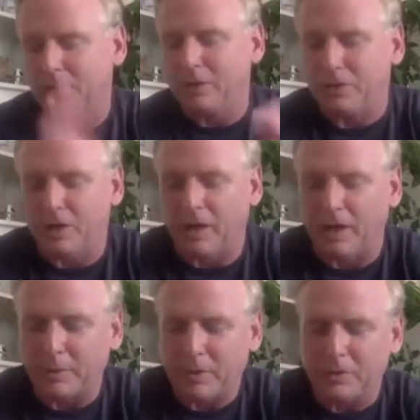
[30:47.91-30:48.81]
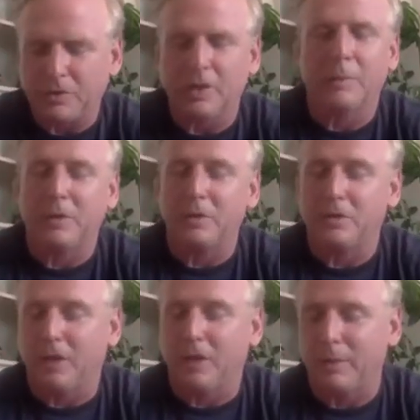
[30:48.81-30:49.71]
job, good job, good
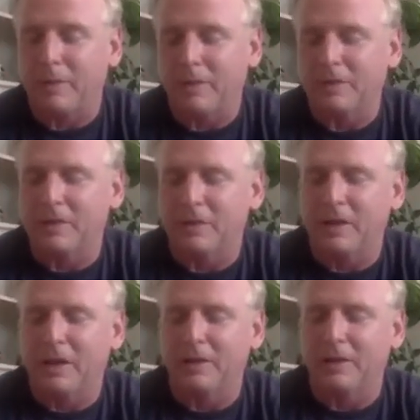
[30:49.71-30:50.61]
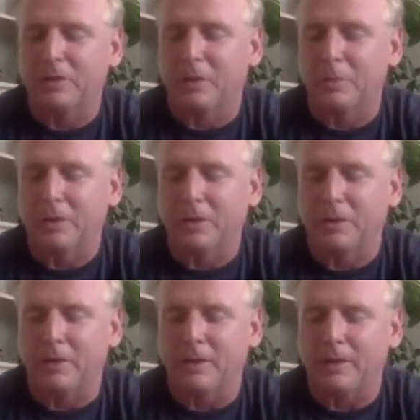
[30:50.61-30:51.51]
job. That's a lot of sculpting
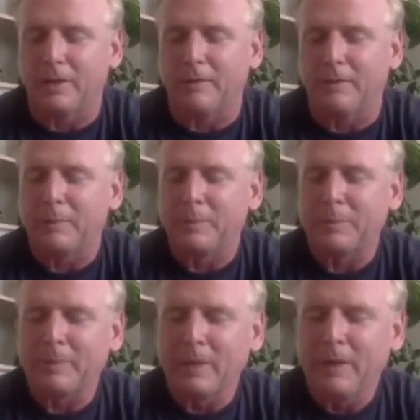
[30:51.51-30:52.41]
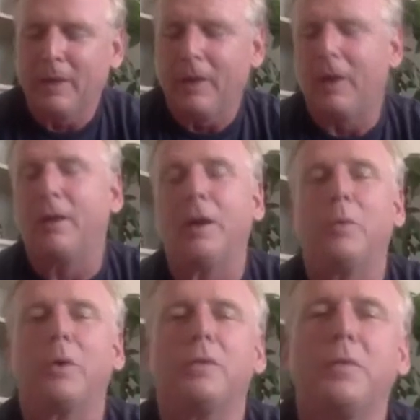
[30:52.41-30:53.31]
going on there. All right,
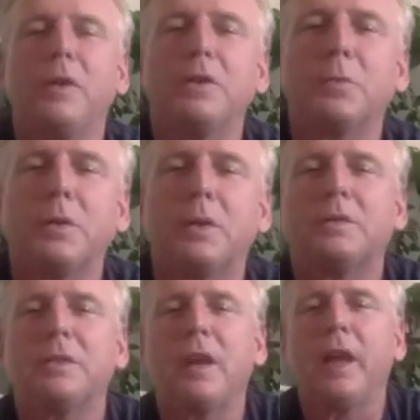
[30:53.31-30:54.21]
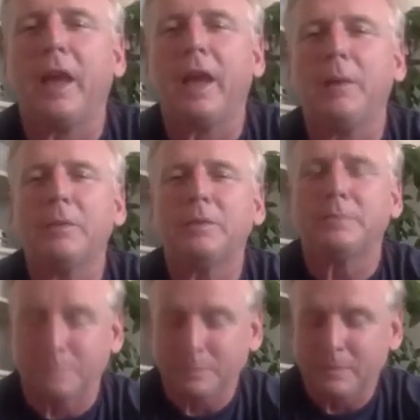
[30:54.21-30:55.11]
we're gonna finish with a set of abs,
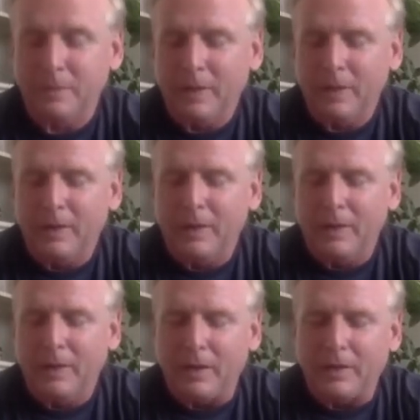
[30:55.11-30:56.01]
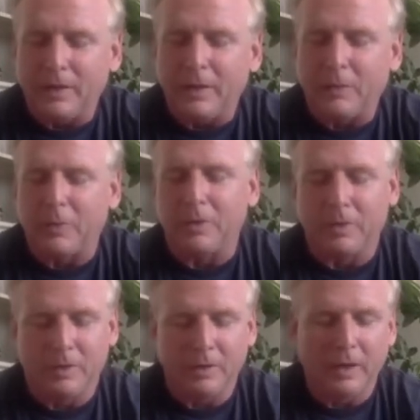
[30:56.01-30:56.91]
and then we're
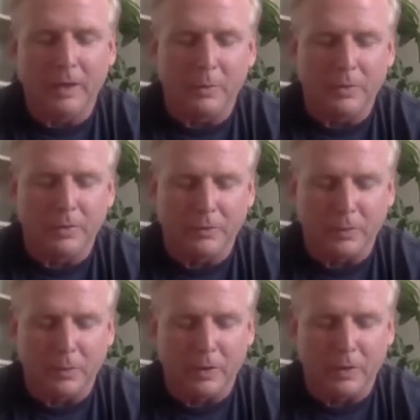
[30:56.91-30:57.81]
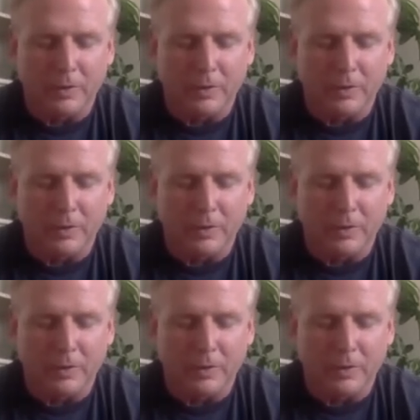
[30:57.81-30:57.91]
done with the floor.